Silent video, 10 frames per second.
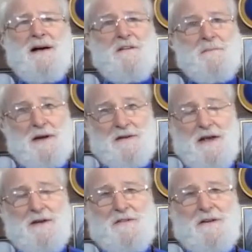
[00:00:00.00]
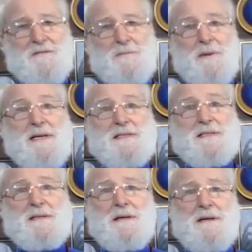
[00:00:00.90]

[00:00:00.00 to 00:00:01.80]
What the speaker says: of meditation is bliss.